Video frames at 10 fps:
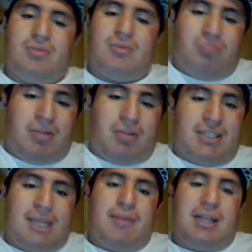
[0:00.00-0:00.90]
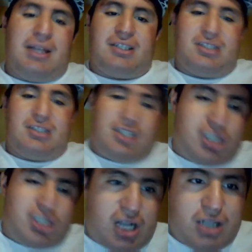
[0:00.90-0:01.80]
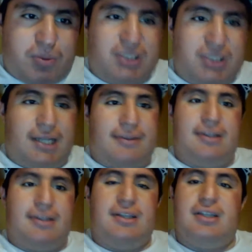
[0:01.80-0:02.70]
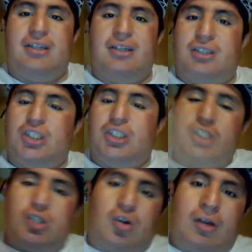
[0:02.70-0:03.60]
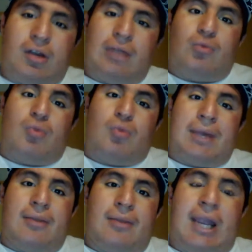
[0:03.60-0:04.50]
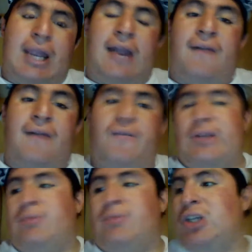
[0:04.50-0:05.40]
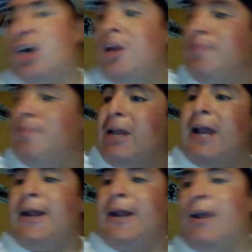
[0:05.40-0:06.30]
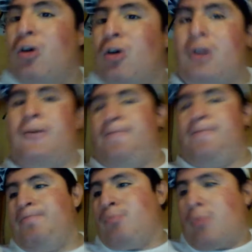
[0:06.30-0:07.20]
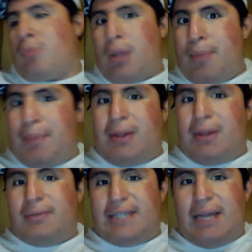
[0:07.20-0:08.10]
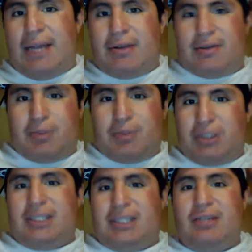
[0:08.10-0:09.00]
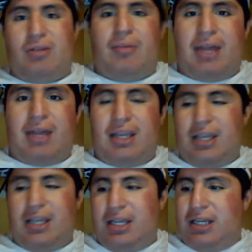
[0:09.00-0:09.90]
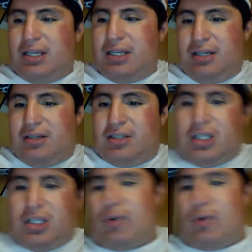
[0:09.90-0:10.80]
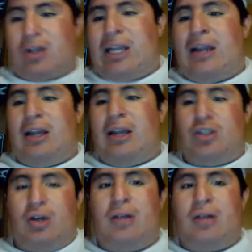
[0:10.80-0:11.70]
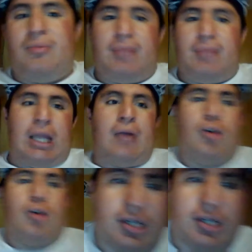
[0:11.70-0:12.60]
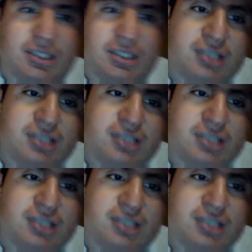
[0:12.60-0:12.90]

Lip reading: Remember this, anybody needs the Chicago sports teams. Jordan became the player, first minority player in order. Pippen comes in, every single sports team will come in. Jenny Rickett and Jordan became co-owners.